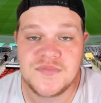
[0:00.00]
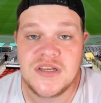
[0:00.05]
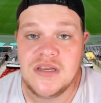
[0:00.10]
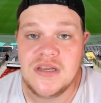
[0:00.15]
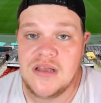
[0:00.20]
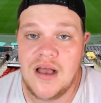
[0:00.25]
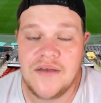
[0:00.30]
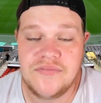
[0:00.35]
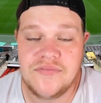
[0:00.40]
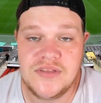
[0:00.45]

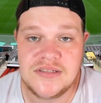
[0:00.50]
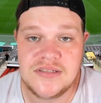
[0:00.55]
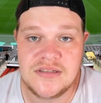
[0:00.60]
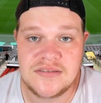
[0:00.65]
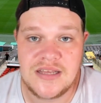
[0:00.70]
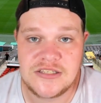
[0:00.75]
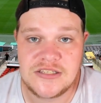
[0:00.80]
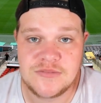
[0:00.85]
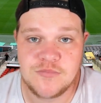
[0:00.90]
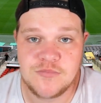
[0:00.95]
I think that
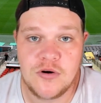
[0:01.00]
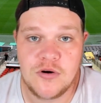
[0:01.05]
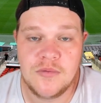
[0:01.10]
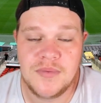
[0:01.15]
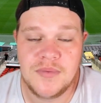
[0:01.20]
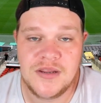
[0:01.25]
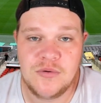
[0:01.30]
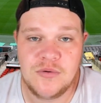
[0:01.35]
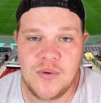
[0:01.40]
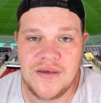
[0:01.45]
that's
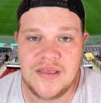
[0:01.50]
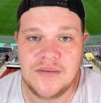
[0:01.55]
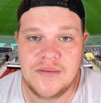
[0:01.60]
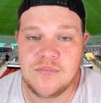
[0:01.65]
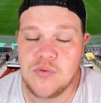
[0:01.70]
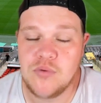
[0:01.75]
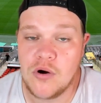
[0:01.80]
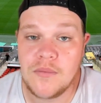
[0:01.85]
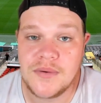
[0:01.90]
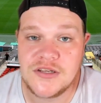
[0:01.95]
probably where
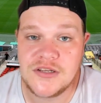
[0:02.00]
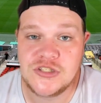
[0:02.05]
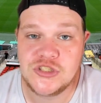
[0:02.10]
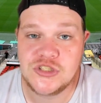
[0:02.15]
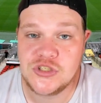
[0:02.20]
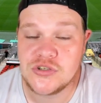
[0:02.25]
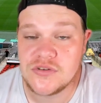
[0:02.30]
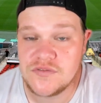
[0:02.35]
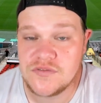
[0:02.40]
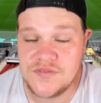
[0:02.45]
they
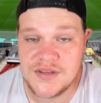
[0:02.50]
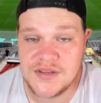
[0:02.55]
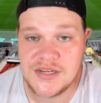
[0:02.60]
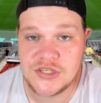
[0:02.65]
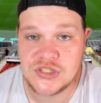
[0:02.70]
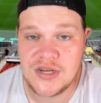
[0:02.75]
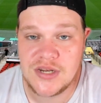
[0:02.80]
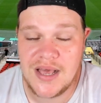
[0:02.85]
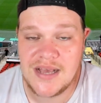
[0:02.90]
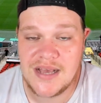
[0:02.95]
should have
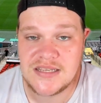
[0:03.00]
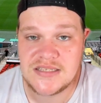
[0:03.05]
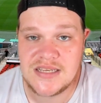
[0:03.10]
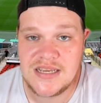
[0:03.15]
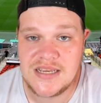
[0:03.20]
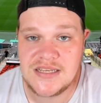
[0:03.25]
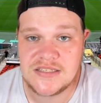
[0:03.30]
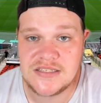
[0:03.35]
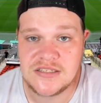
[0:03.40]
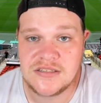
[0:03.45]
finished last
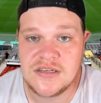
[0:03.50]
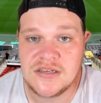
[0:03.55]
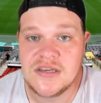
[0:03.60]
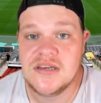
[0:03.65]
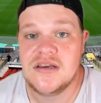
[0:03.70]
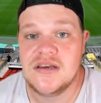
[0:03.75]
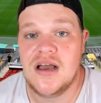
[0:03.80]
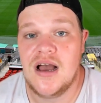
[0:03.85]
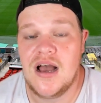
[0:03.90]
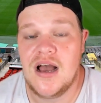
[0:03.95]
season,
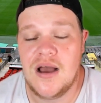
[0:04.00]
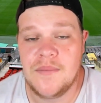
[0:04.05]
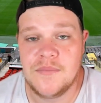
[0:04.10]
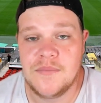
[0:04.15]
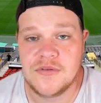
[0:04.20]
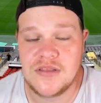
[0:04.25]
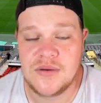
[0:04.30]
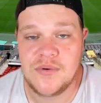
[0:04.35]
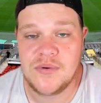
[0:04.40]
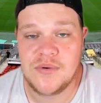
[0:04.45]
but they went